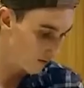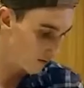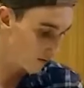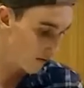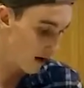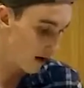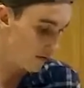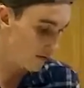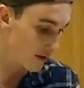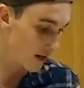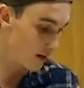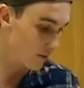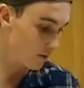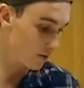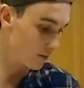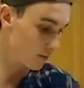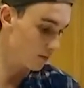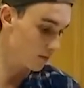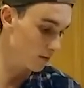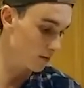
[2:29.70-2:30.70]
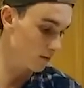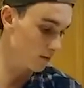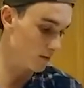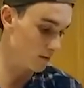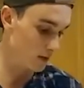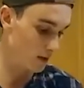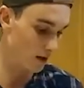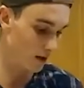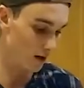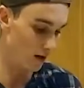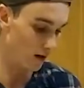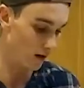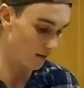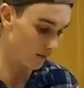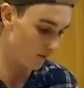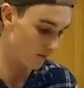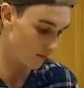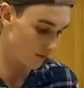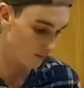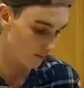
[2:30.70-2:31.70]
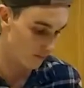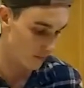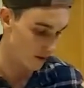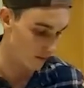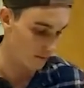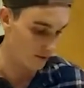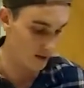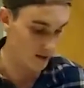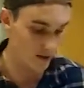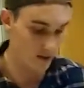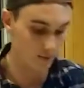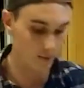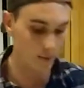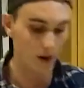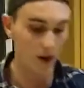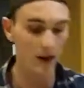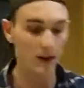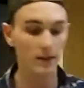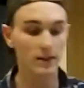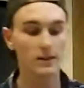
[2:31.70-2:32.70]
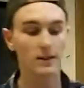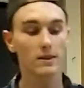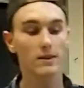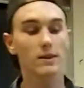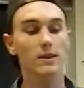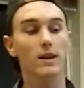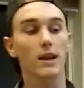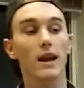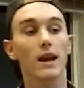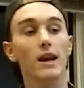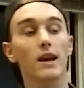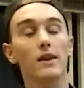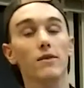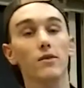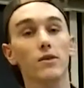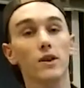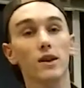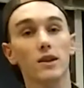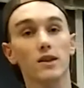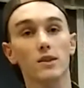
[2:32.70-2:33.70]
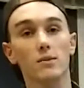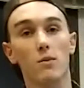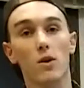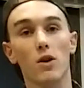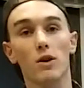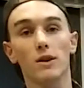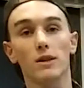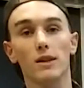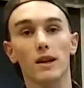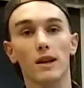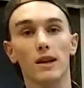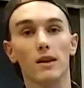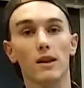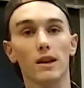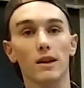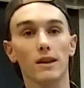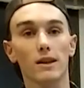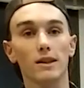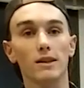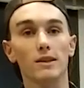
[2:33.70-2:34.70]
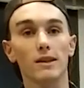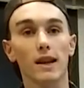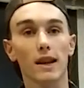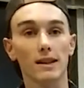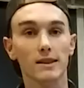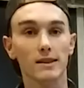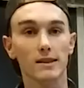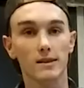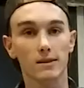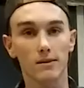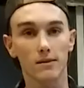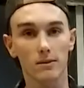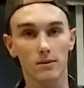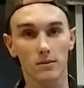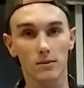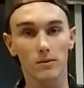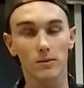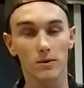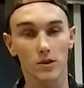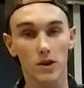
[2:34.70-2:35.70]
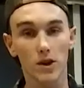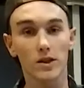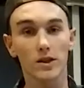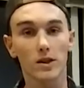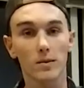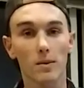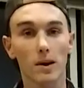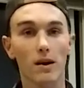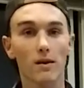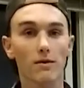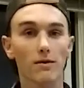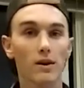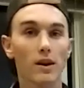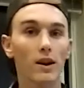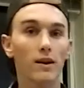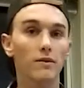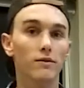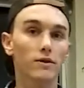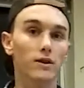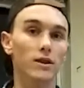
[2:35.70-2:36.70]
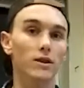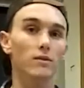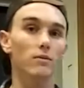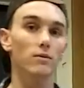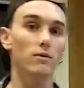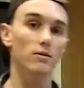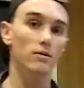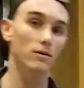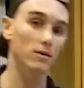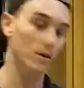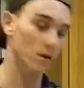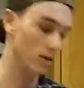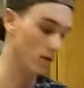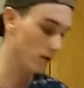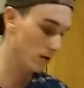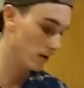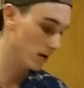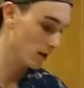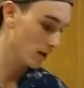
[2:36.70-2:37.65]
5 tablespoons of pumpkin spice, and if you get a small container like this, that's just about 5 teaspoons. So